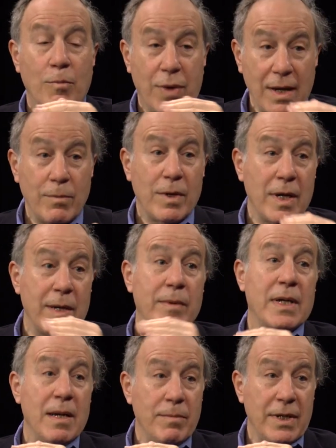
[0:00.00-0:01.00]
But we're going to
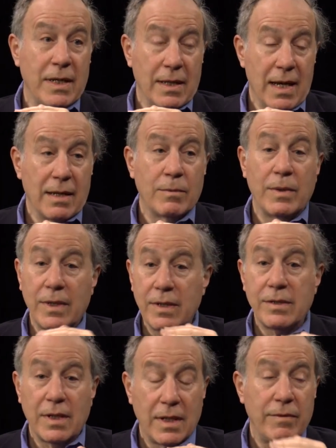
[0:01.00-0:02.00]
accompany that with
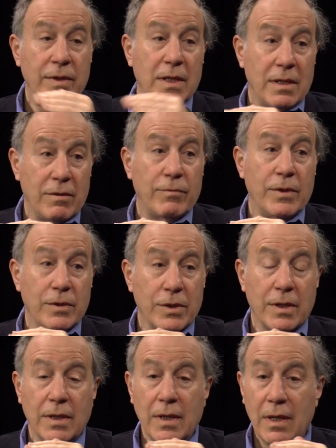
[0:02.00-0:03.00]
a significant
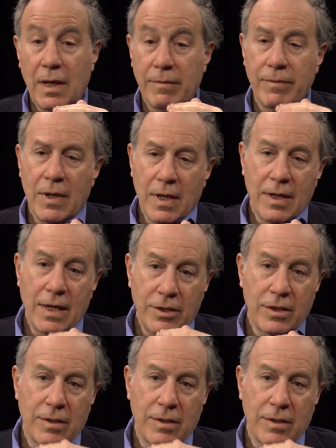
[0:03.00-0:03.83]
infusion of not